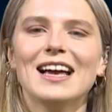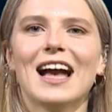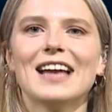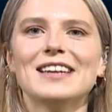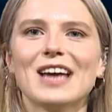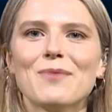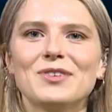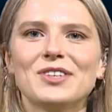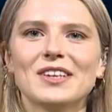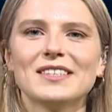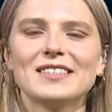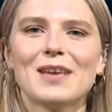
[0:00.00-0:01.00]
And
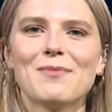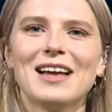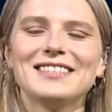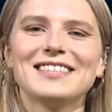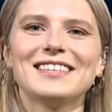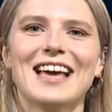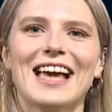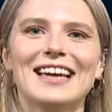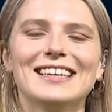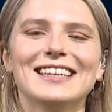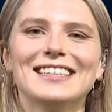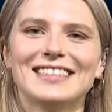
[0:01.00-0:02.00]
temperatures similar to today.
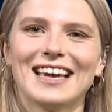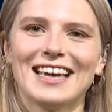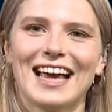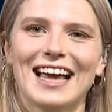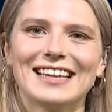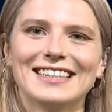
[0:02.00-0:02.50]
Take care.